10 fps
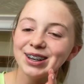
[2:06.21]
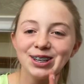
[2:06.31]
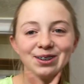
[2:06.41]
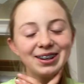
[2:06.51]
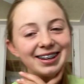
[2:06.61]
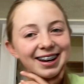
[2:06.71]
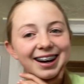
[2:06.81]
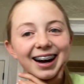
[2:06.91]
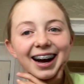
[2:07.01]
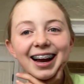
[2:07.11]
Should we
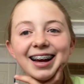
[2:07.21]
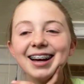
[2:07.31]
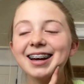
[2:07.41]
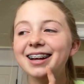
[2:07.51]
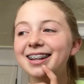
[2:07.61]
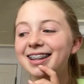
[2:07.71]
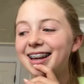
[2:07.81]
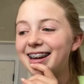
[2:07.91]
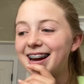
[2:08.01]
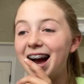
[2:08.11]
not?
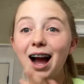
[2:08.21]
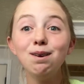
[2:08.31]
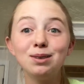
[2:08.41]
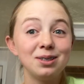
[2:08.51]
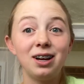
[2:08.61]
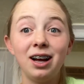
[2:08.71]
Like, I was not.